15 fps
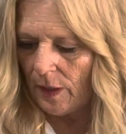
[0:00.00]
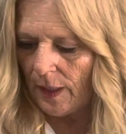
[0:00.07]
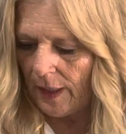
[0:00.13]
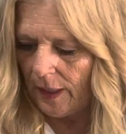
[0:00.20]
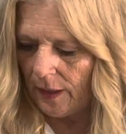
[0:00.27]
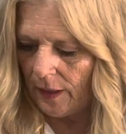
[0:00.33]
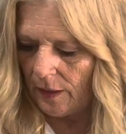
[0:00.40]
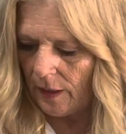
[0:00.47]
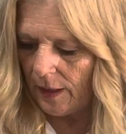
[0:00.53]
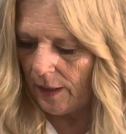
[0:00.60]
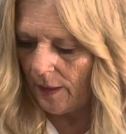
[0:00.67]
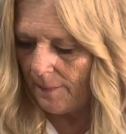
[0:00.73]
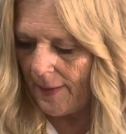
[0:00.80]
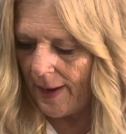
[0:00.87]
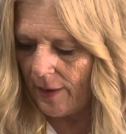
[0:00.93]
And in
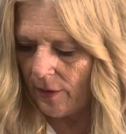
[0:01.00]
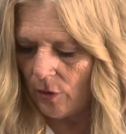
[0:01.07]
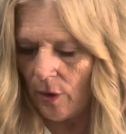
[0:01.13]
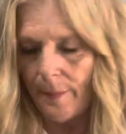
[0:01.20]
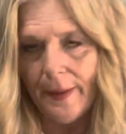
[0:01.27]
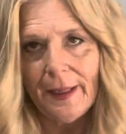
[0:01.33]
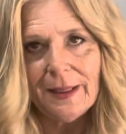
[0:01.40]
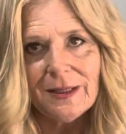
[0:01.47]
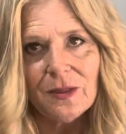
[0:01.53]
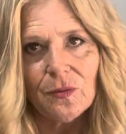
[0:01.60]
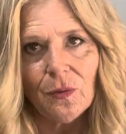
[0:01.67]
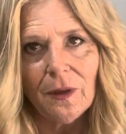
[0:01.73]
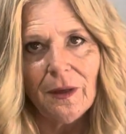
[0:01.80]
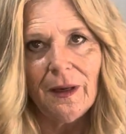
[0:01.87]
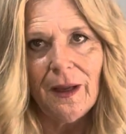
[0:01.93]
a matter of minutes,
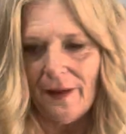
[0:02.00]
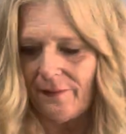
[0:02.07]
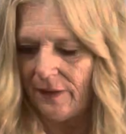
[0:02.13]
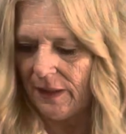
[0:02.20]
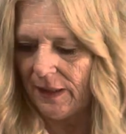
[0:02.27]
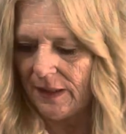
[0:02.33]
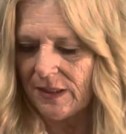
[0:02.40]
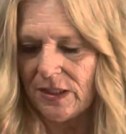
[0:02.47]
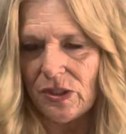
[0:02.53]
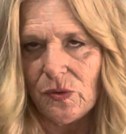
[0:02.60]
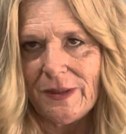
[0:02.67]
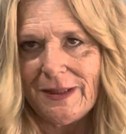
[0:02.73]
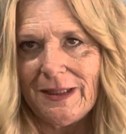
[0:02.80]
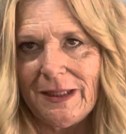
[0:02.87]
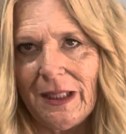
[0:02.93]
we're going to have an
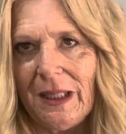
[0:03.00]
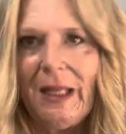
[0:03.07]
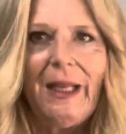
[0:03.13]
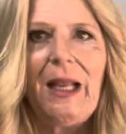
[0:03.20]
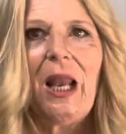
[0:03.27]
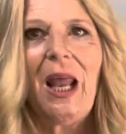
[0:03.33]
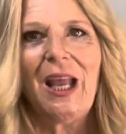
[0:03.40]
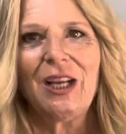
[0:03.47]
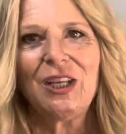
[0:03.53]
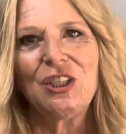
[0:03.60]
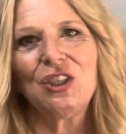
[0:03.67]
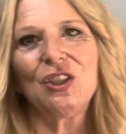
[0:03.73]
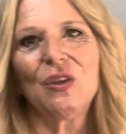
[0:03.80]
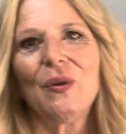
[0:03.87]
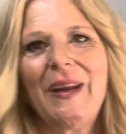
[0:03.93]
exquisitely
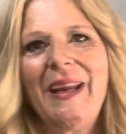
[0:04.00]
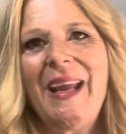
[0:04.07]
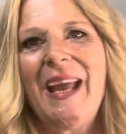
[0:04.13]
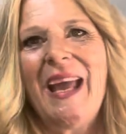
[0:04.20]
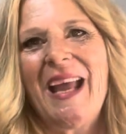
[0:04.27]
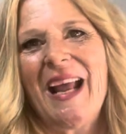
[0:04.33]
luxury,